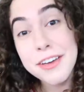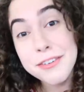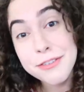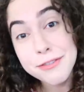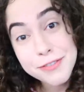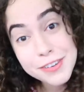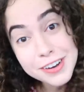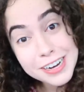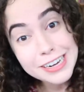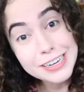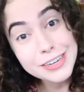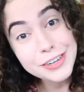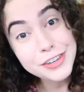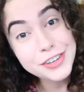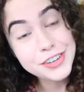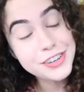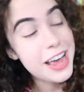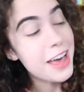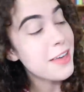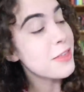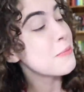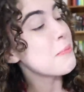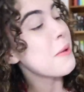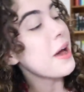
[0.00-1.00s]
I finished
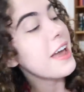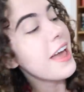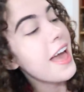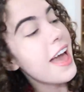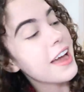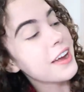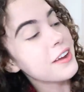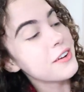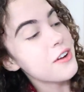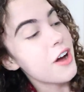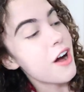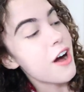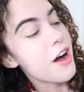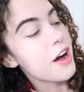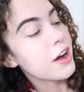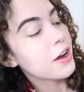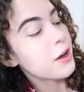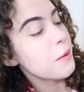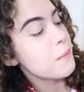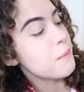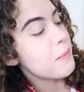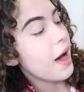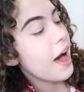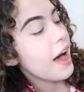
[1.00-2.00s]
Death by
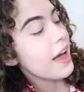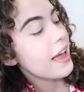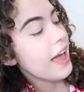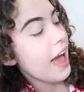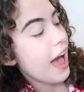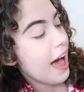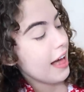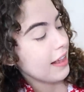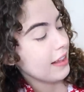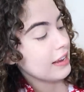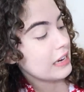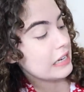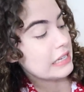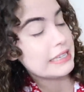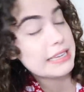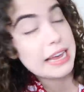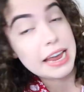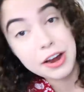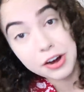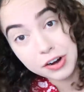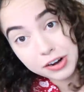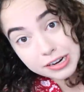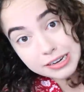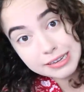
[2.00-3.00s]
Eggnog by Alex
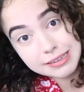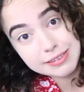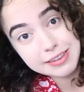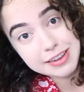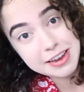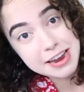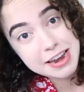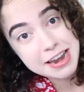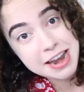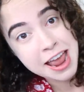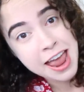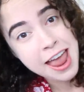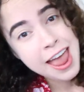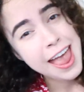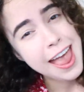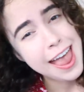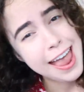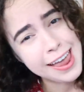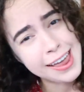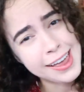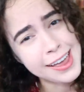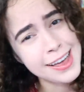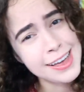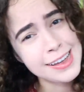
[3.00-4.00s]
Erickson
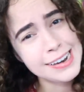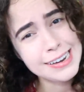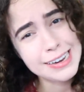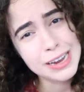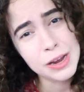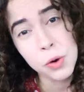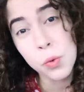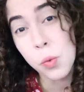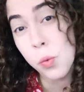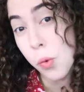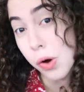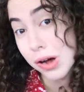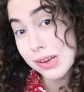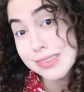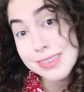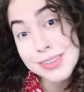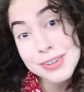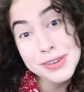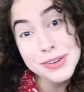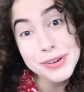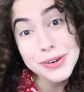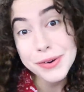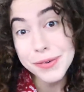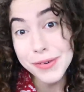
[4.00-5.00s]
and it
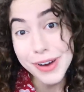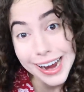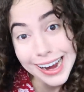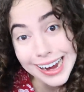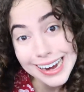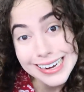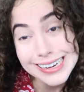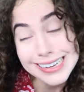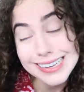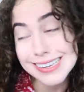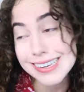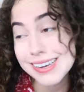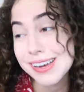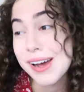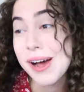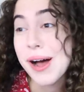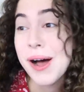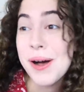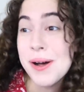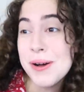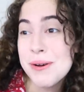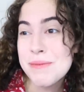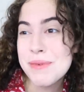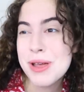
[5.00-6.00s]
wasn't great.
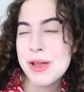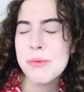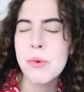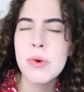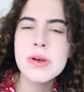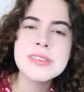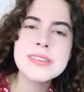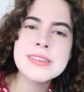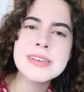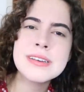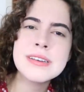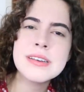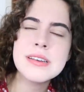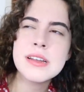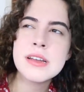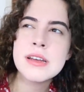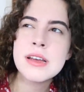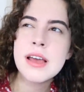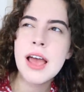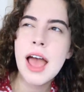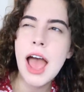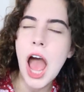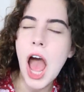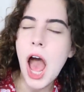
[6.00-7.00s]
Um, it wasn't
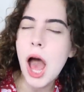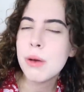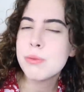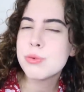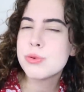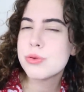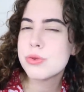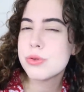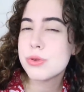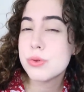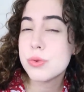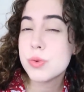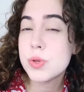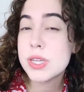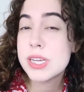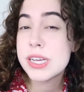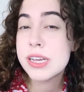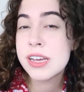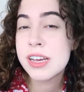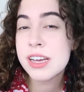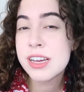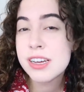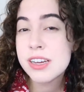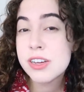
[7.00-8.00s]

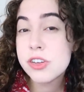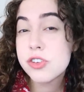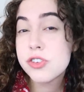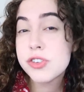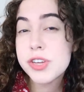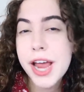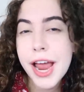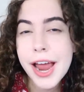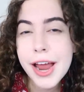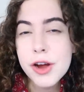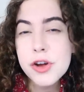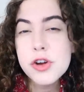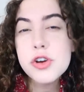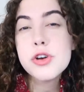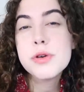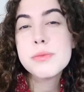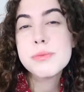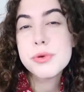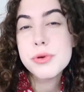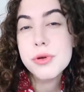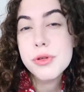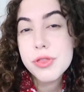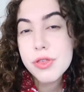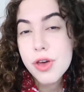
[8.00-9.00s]
absolutely
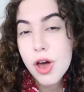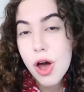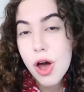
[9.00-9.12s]
terrible